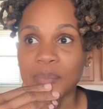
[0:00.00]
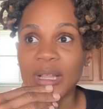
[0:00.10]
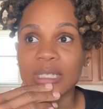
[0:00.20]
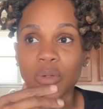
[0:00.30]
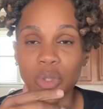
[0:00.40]

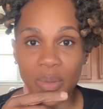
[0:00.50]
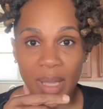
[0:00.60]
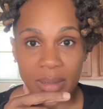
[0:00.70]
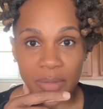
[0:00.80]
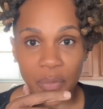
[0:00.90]
and so
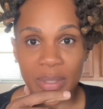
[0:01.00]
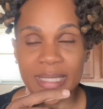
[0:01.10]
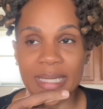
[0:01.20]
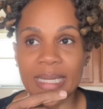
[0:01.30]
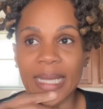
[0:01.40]

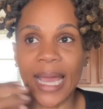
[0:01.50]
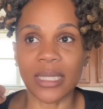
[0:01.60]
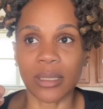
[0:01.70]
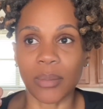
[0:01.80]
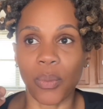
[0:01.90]
2014, it got
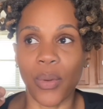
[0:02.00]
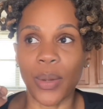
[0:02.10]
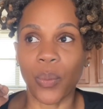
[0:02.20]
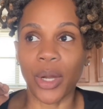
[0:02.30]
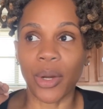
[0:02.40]
to the
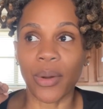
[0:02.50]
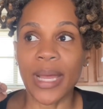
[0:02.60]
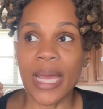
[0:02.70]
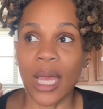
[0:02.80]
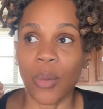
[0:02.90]
point where
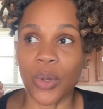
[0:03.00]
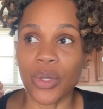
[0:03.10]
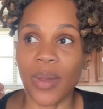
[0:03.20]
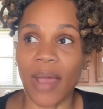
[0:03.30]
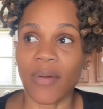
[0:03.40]
when
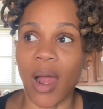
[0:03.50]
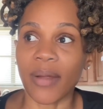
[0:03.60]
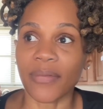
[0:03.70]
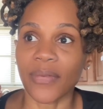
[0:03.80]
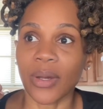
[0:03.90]
you have
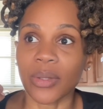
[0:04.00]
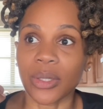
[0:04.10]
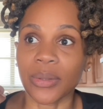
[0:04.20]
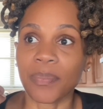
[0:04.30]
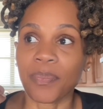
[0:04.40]
heart
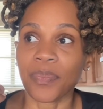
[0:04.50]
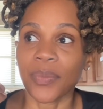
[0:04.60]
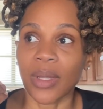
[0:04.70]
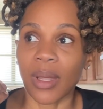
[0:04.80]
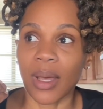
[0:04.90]
failure,
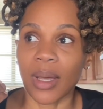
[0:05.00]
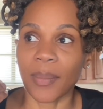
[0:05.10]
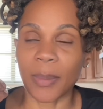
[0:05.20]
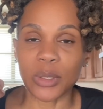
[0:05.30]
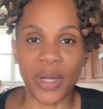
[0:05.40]
um,
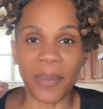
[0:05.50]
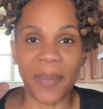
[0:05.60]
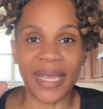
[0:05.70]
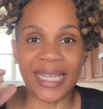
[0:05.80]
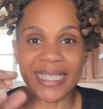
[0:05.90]
I'm gonna try to
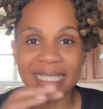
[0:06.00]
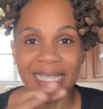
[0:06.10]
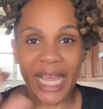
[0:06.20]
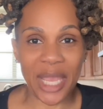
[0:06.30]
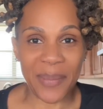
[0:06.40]
make it as
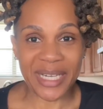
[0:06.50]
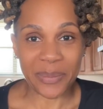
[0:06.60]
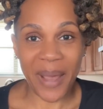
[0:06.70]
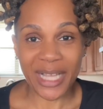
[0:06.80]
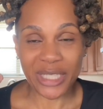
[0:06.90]
layman as
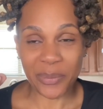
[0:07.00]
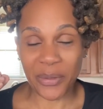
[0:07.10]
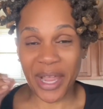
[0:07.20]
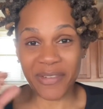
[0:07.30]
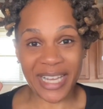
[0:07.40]
possible,
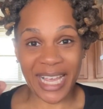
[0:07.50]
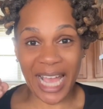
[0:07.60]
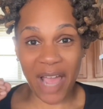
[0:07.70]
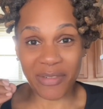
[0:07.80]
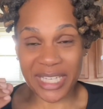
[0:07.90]
everyday
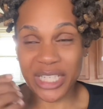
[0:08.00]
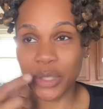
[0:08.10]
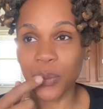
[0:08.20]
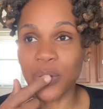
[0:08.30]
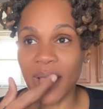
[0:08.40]

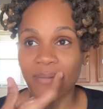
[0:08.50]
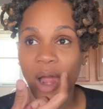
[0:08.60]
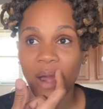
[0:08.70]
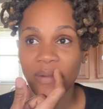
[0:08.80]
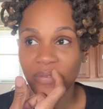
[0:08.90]
conversation. When you have
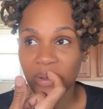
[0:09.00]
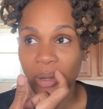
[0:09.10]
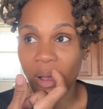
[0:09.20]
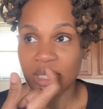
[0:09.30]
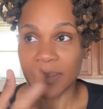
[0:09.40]
heart failure,
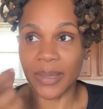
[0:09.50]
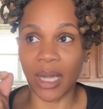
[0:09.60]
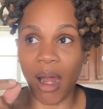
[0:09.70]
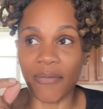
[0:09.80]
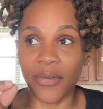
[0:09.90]
ultimately
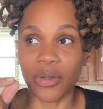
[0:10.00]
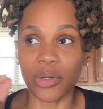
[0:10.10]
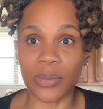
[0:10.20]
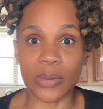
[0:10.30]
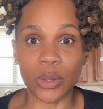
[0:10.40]
heart
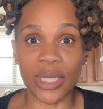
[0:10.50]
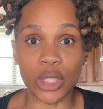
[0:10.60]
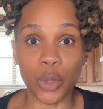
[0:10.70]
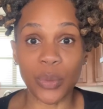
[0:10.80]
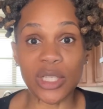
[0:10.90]
failure is,
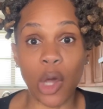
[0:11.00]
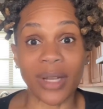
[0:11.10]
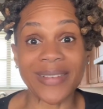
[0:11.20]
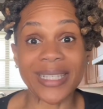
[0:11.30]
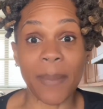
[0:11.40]
the result
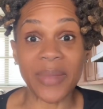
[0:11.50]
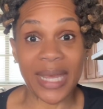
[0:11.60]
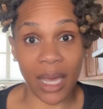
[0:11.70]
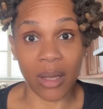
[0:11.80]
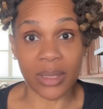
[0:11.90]
of
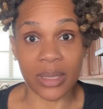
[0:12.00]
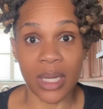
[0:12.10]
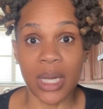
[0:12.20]
something else.